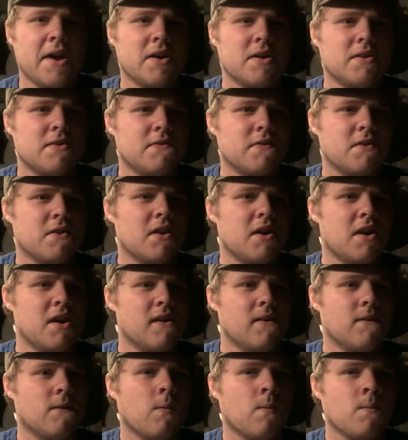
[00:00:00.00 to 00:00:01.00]

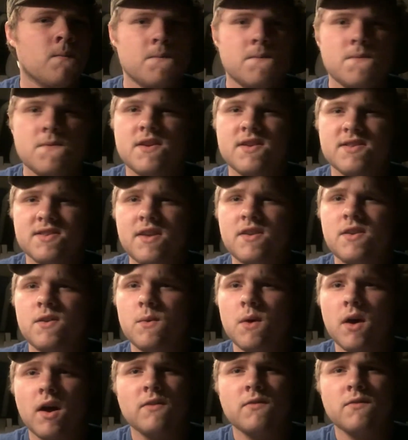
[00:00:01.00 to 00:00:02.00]
for because I
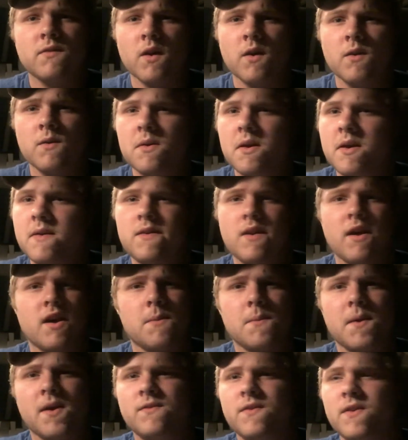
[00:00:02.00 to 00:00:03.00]
do off-road. None
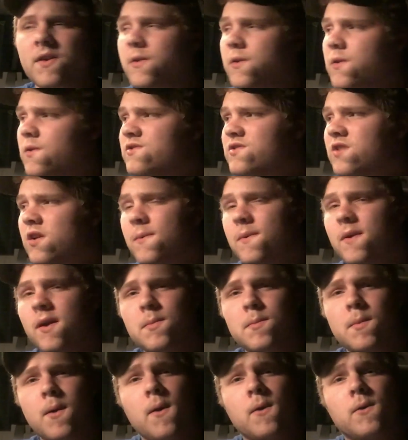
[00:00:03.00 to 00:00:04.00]
of my vehicles
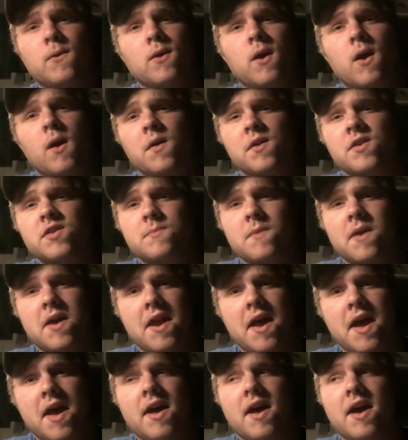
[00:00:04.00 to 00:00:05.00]
are mall crawlers,
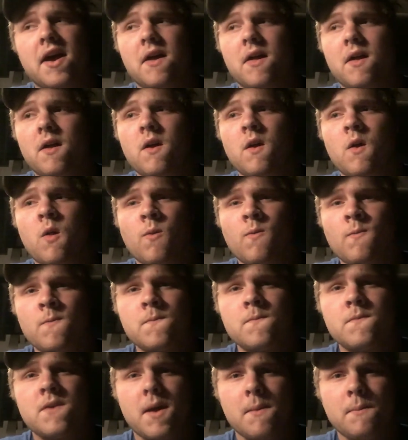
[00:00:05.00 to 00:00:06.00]
man. I
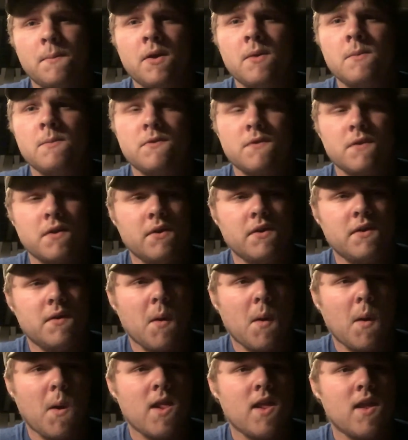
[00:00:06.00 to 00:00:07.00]
put them through it,
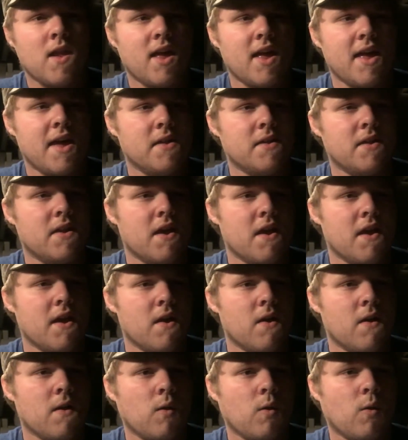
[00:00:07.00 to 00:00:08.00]
and
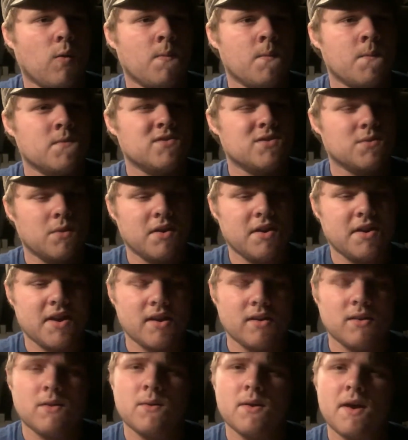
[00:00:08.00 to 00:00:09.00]
so I wanted to
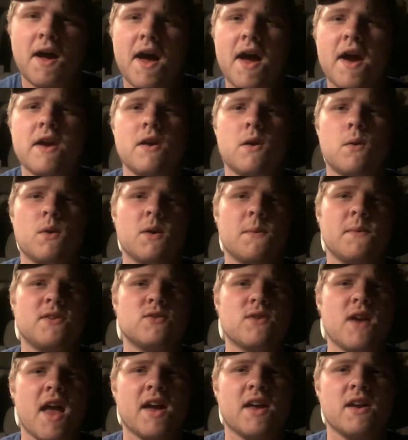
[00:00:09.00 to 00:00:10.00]
get a little higher. I don't want to be
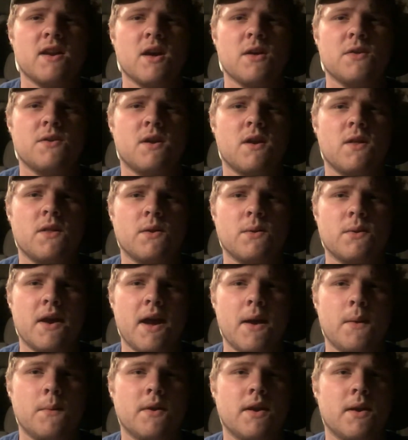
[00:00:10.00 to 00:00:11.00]
dragging nothing on the
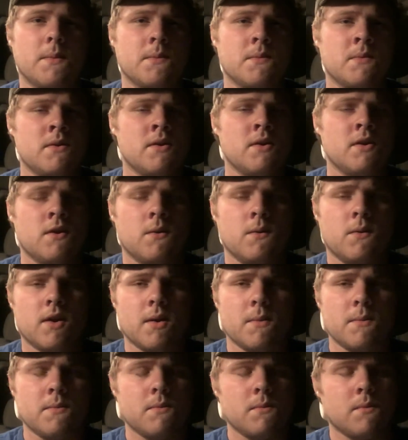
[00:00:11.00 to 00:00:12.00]
ground when
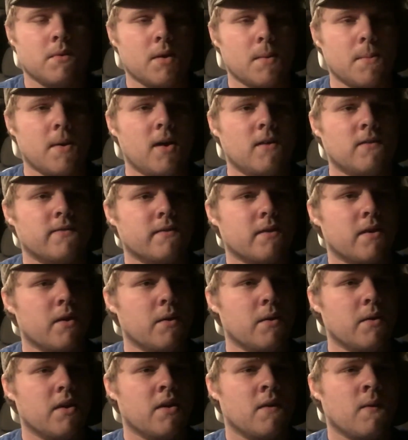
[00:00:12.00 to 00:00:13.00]
I'm
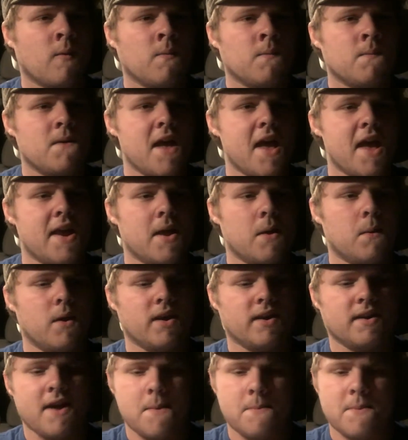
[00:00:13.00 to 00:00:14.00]
off-road. And I
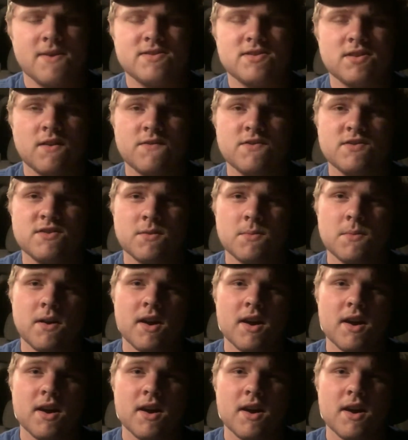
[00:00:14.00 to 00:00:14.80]
went and got myself some